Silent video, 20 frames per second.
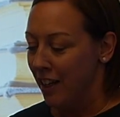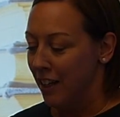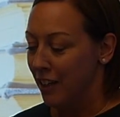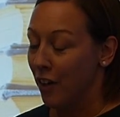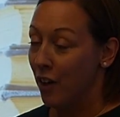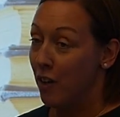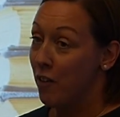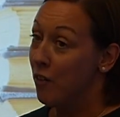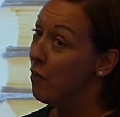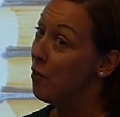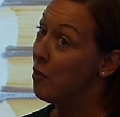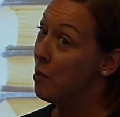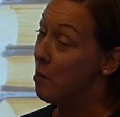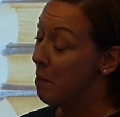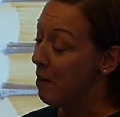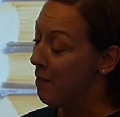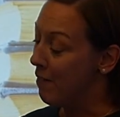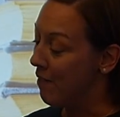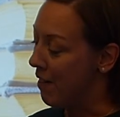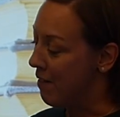life
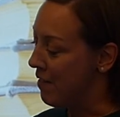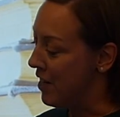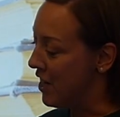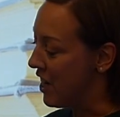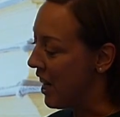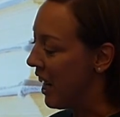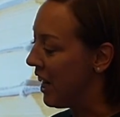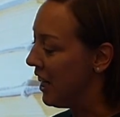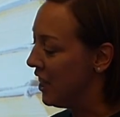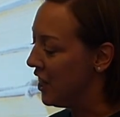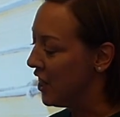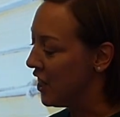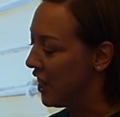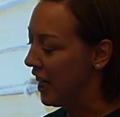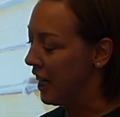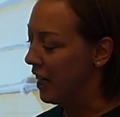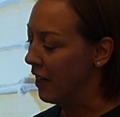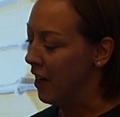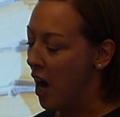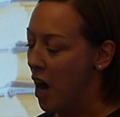would be very
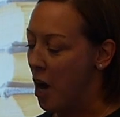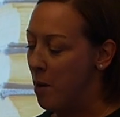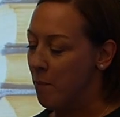challenging.